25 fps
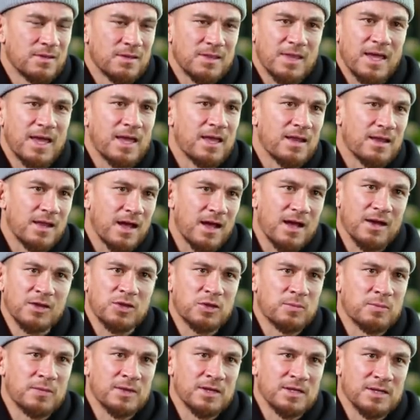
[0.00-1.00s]
That
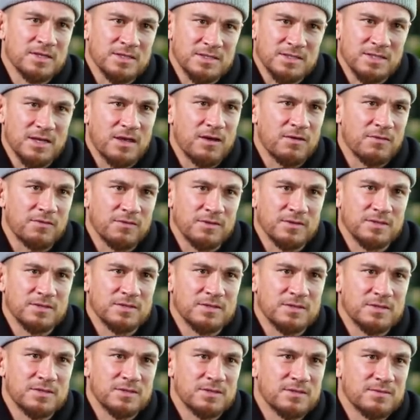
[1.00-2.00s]
argument in itself
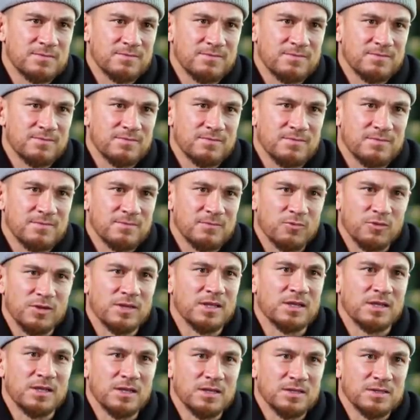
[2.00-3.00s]
is
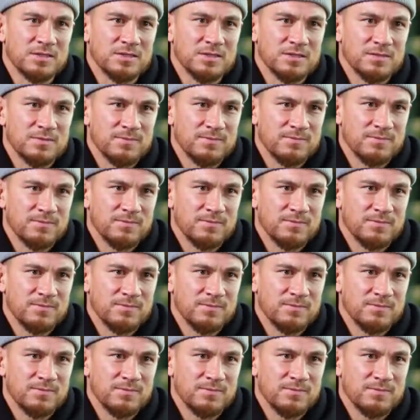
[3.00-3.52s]
ridiculous.